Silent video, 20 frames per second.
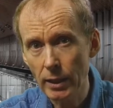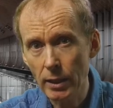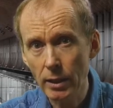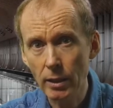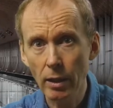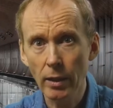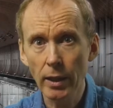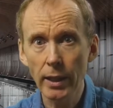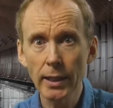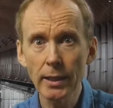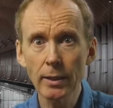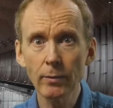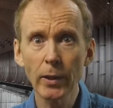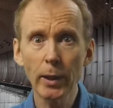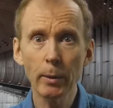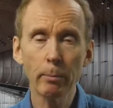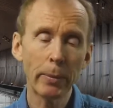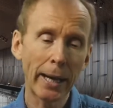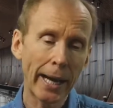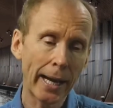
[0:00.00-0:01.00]
So there needs to be
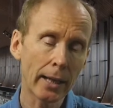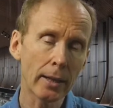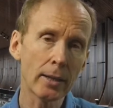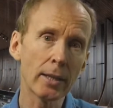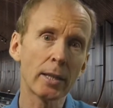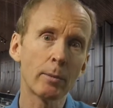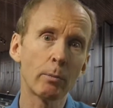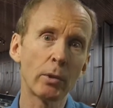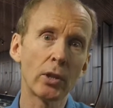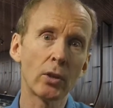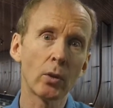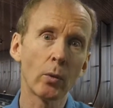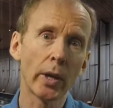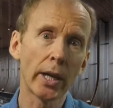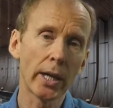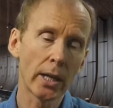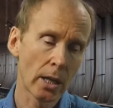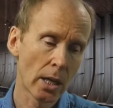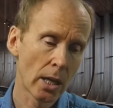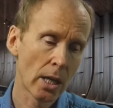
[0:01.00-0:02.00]
a balance
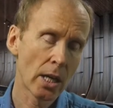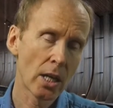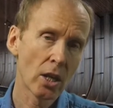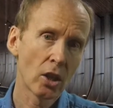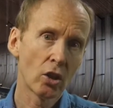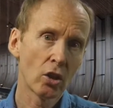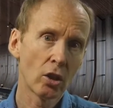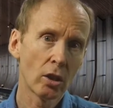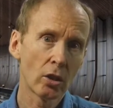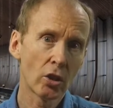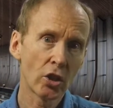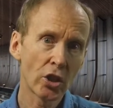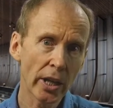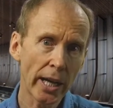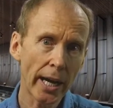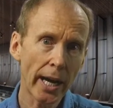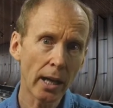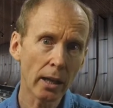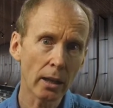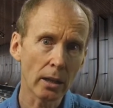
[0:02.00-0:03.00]
between the
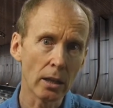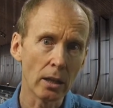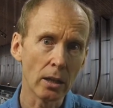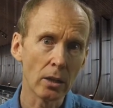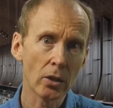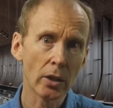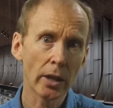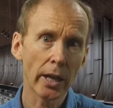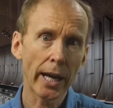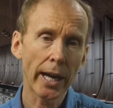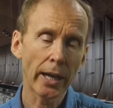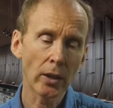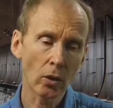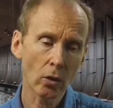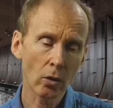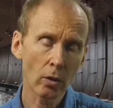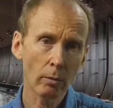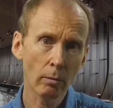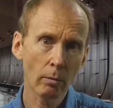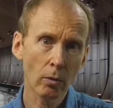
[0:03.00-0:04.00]
challenge and your
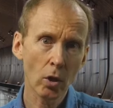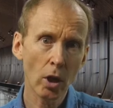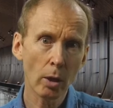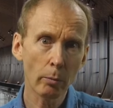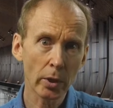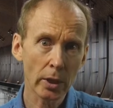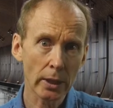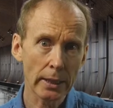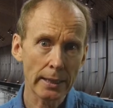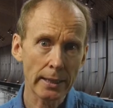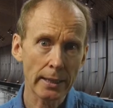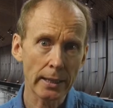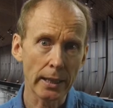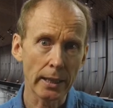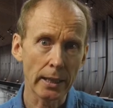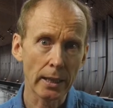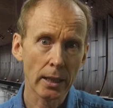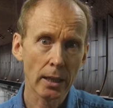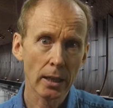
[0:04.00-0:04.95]
competency.